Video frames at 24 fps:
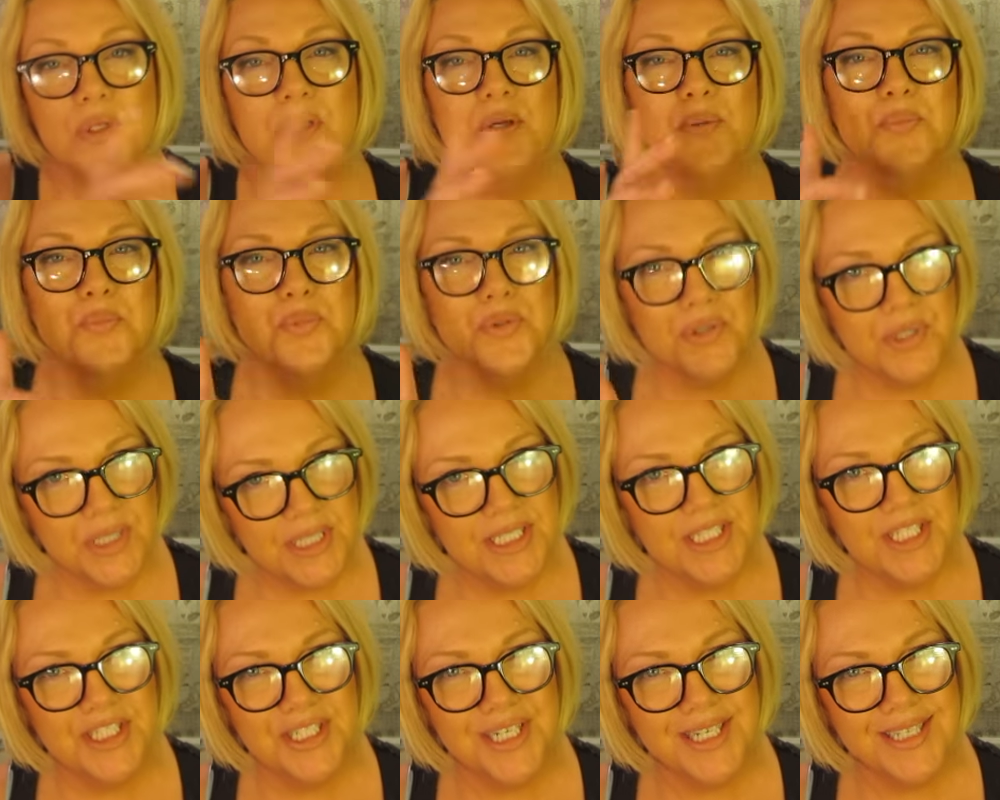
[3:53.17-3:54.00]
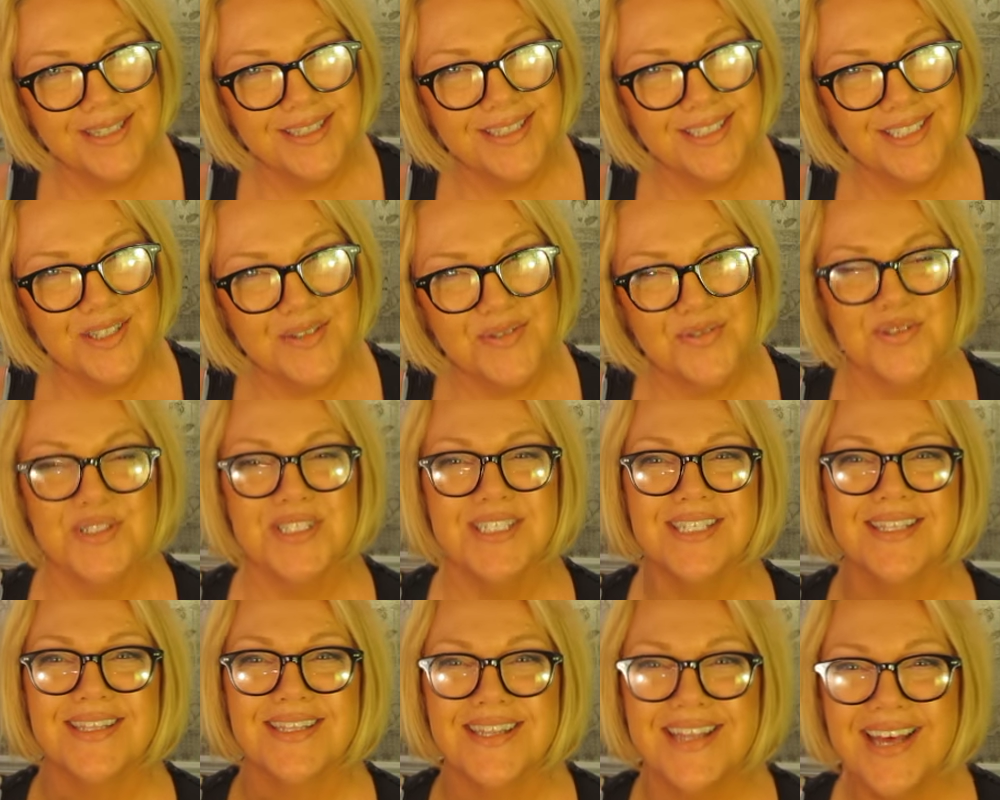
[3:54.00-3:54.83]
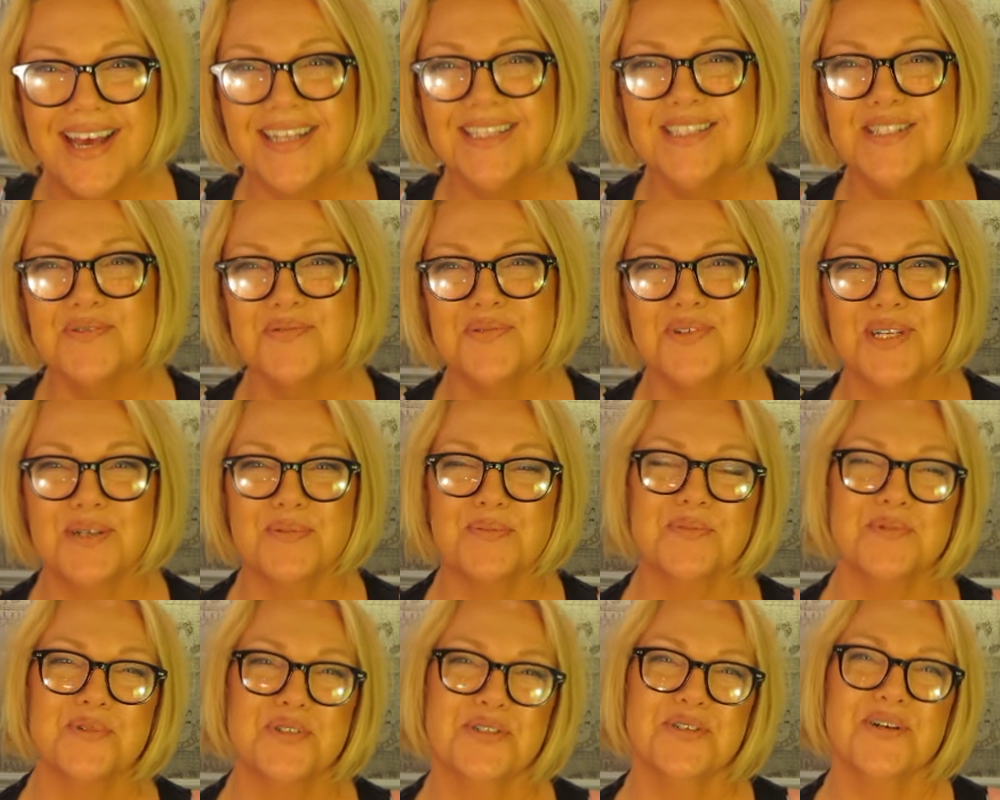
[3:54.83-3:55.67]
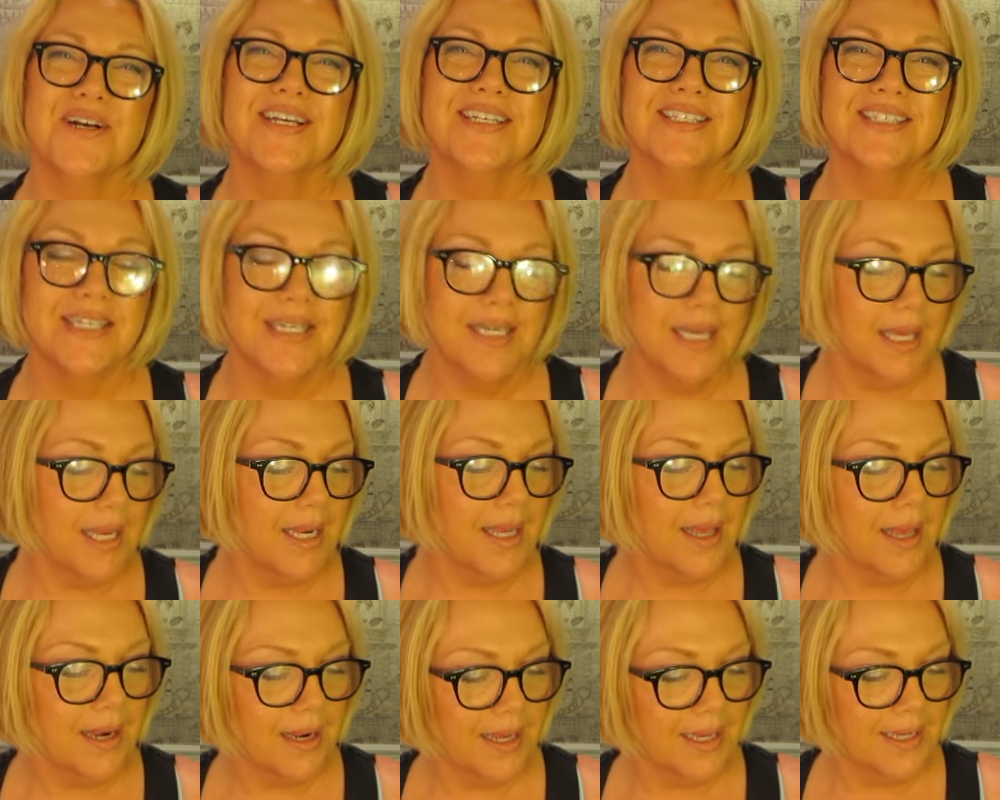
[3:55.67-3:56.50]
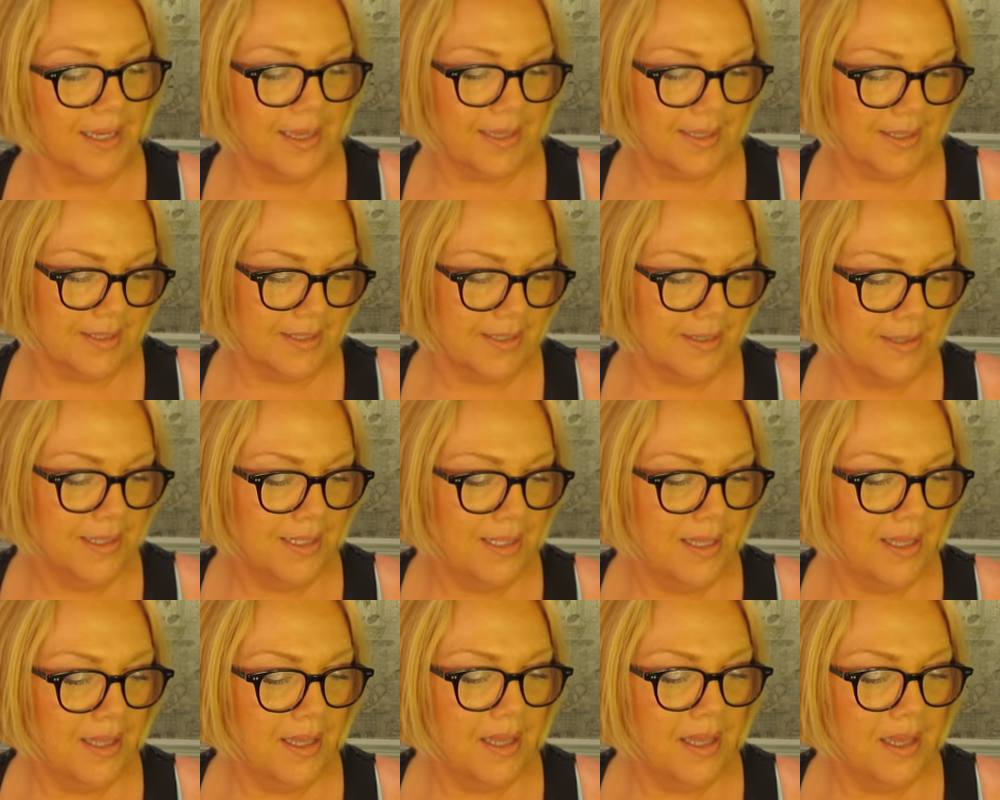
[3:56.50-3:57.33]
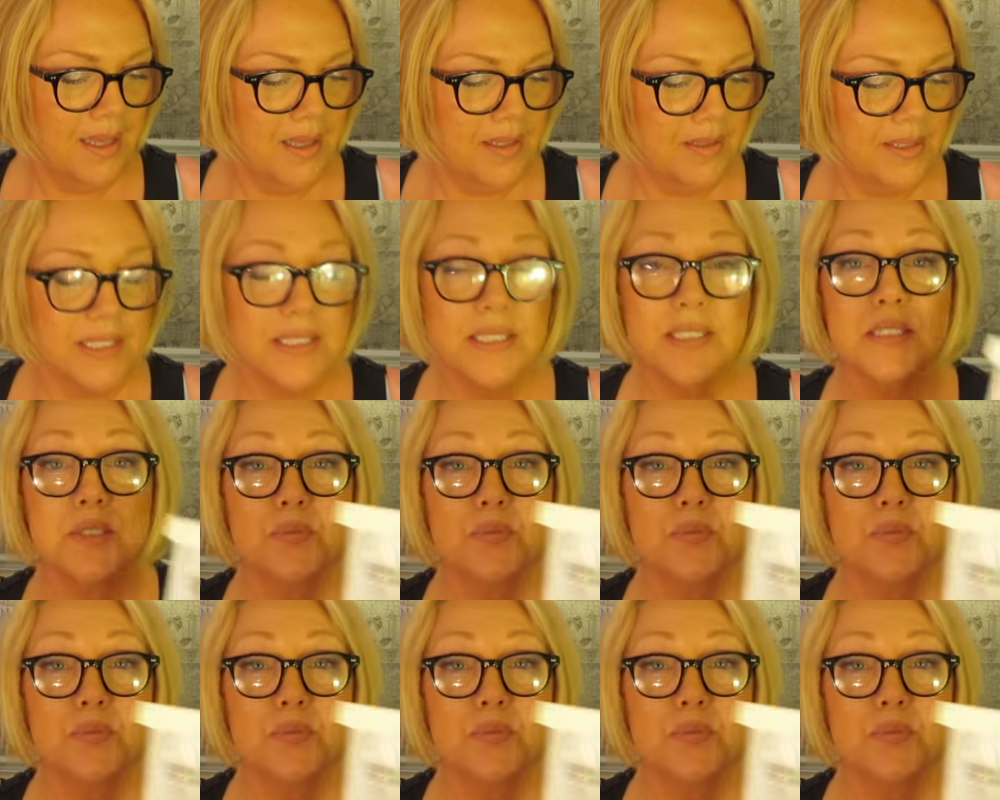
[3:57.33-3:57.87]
will appreciate the difference, and that's what I'm trying to get at, I guess. This